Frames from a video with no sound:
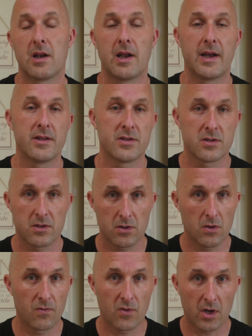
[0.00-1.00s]
lens,
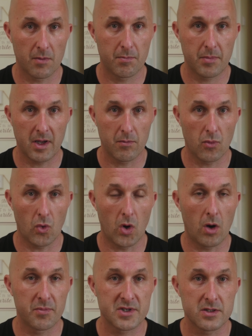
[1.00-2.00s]
you've got a bit more
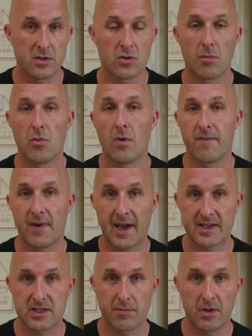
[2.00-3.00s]
option. You've got more
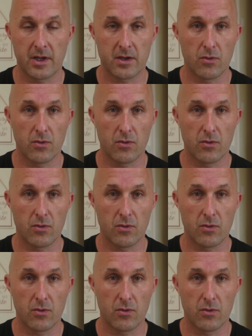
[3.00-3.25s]
flexibility.